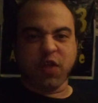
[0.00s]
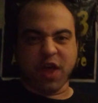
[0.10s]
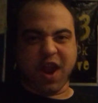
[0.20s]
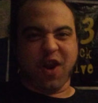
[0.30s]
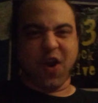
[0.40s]

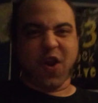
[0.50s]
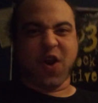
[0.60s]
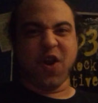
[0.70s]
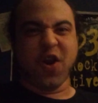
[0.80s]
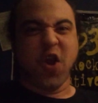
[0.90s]
there
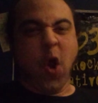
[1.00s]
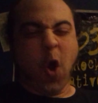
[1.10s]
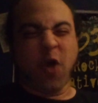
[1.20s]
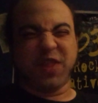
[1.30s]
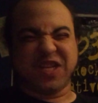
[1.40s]

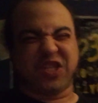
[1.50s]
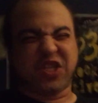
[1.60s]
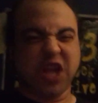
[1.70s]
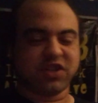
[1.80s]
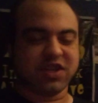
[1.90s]
on the
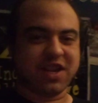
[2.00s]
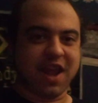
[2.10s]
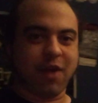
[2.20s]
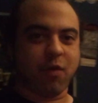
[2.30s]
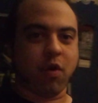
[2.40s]
Disney
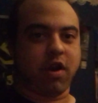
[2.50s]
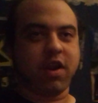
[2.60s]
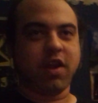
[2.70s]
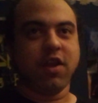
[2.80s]
Network,